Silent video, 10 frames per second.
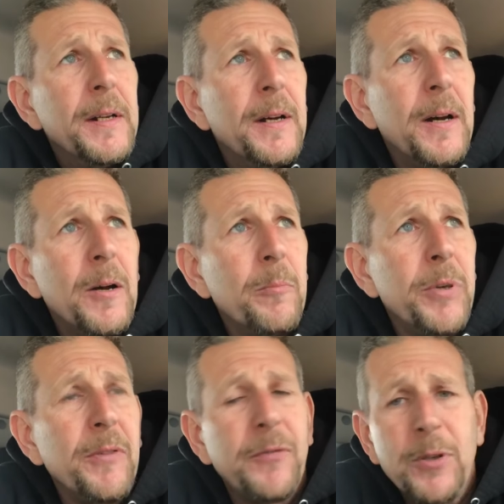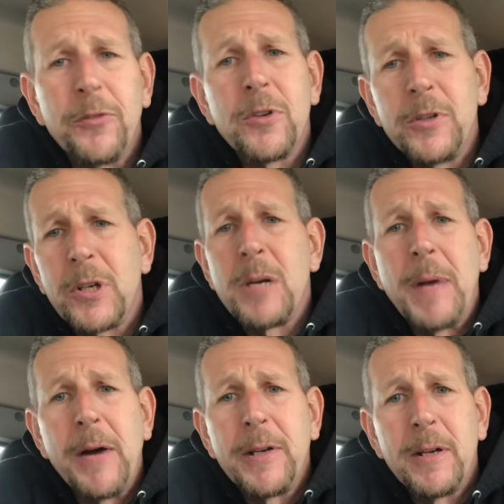But it feels good to come
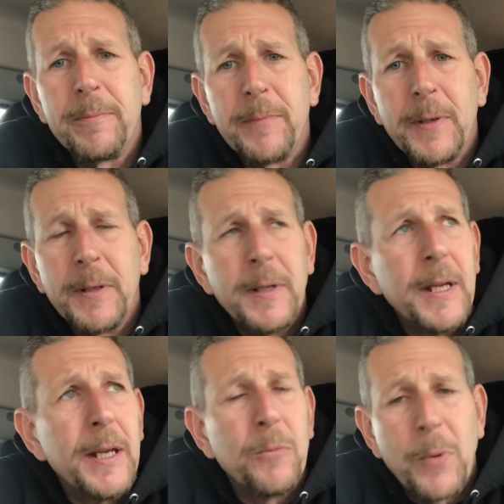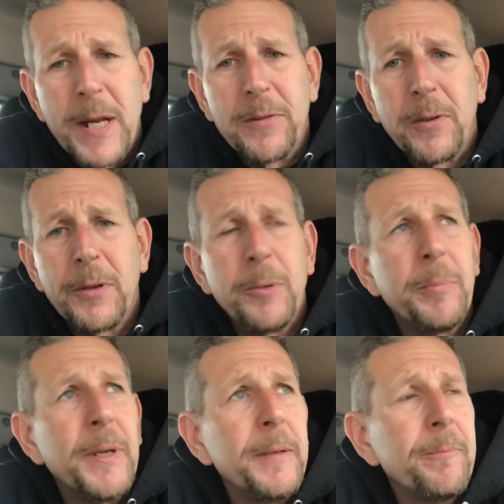out here and rant a little
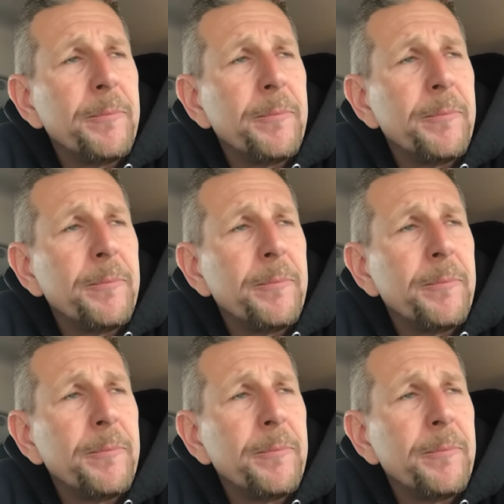bit